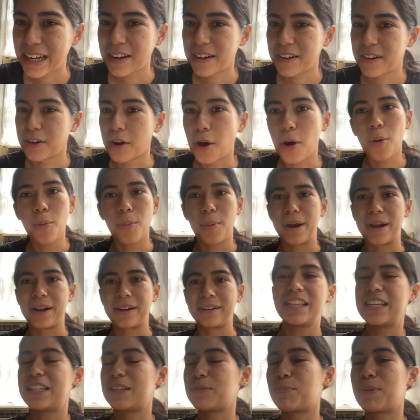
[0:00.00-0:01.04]
Nowhere.
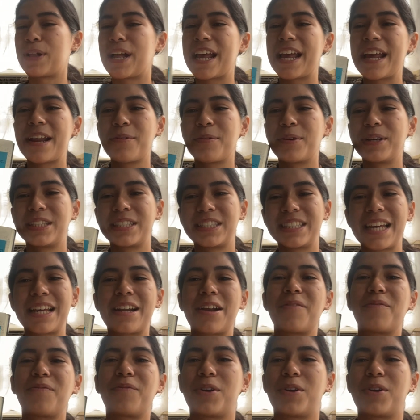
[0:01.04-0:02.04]
This plan was set up